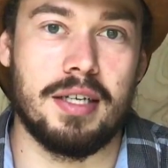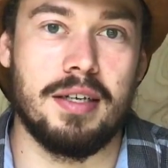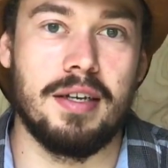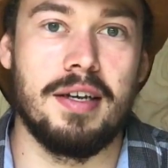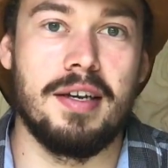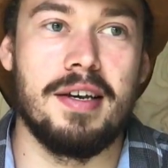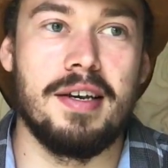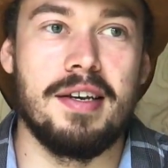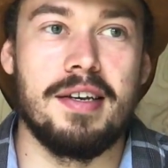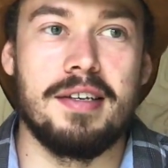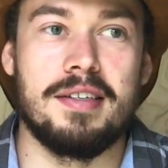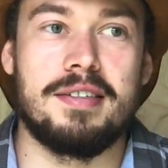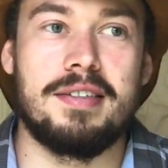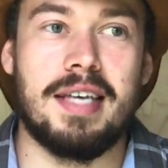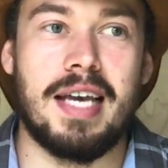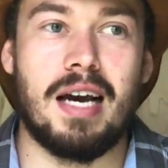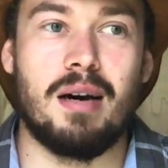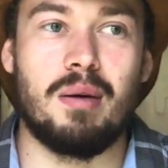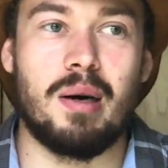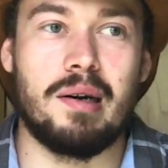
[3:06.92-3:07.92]
to see
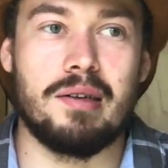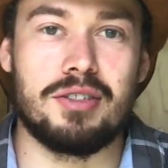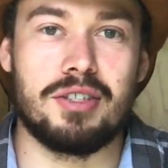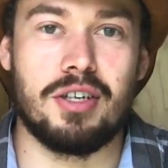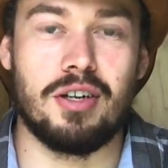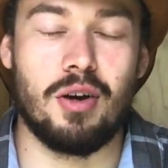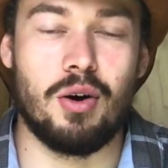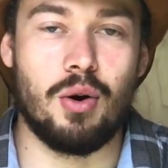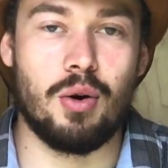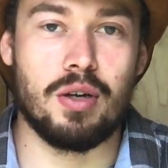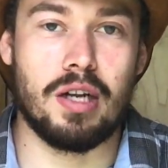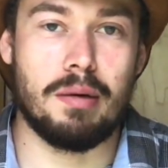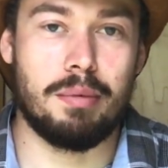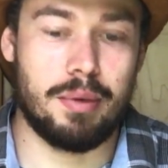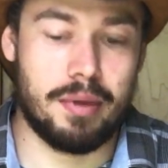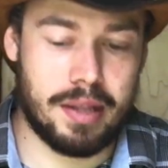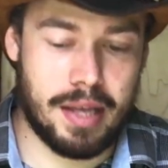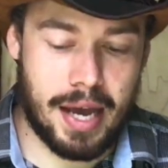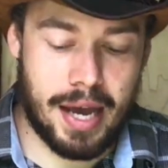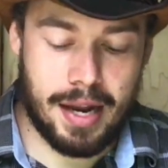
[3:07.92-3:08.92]
how well it's going to hold up
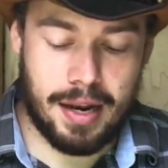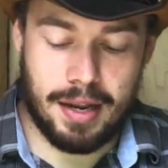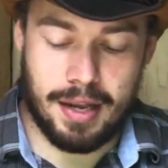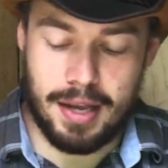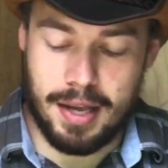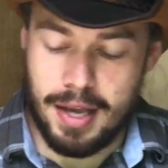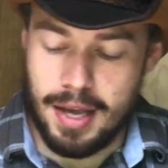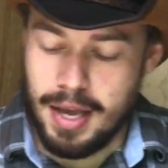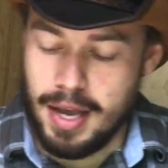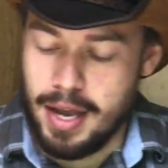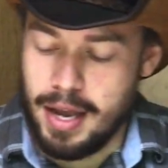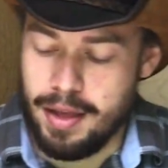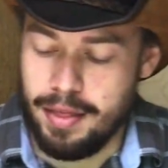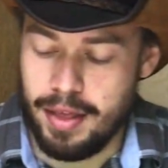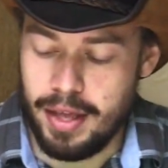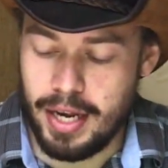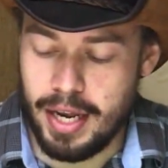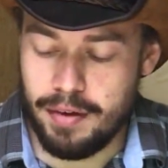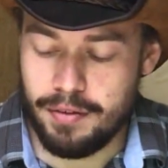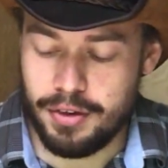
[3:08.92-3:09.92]
with that. And
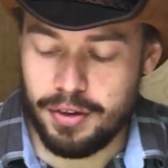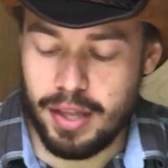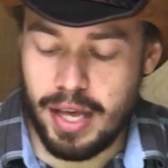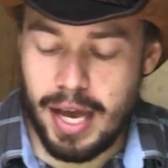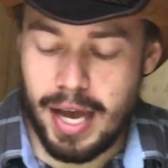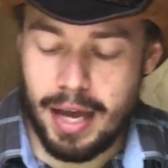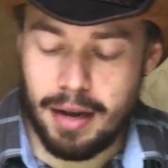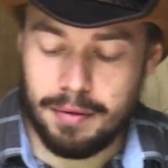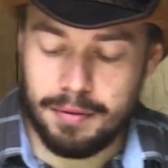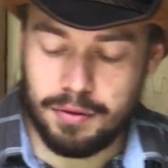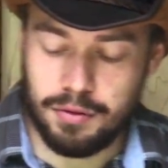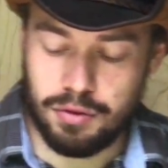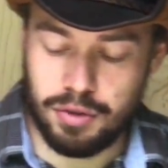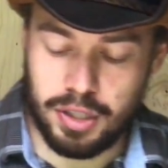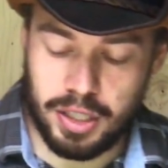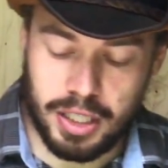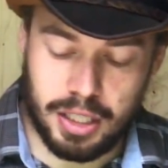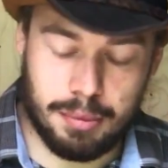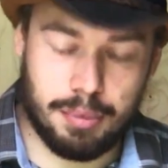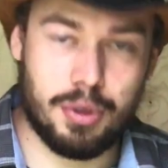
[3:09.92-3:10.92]
then after that,
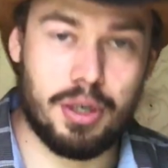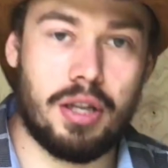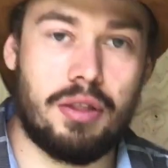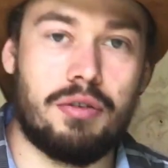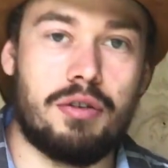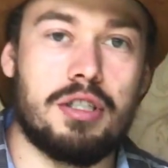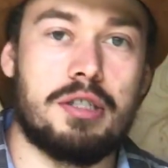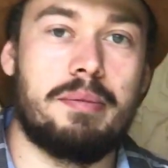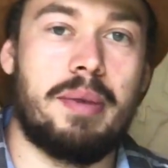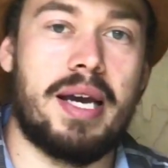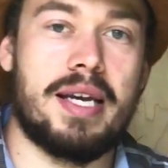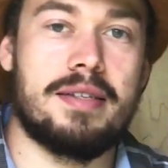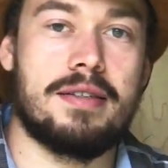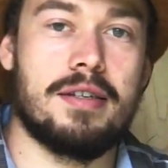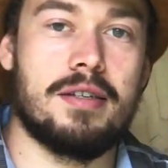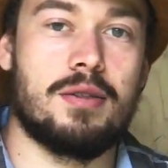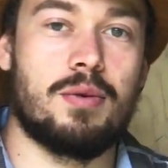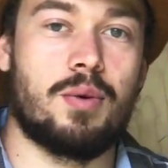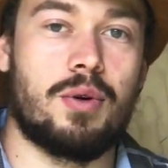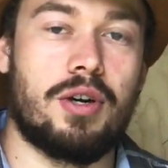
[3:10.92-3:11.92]
really to put it through its
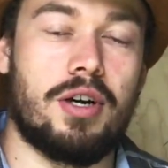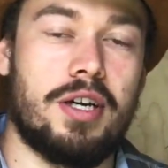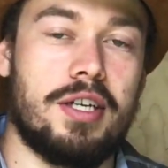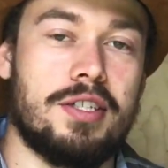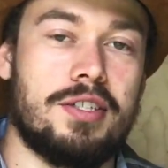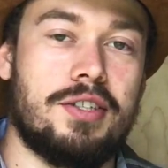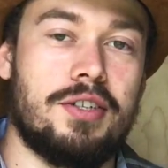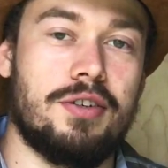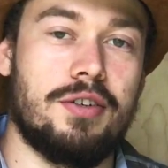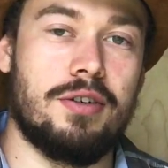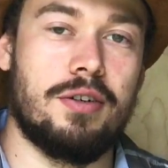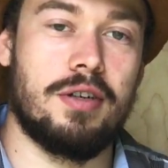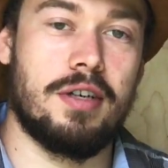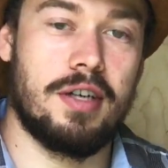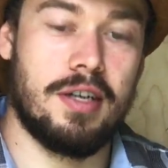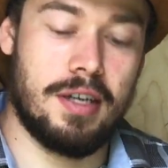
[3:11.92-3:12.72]
paces, we're going to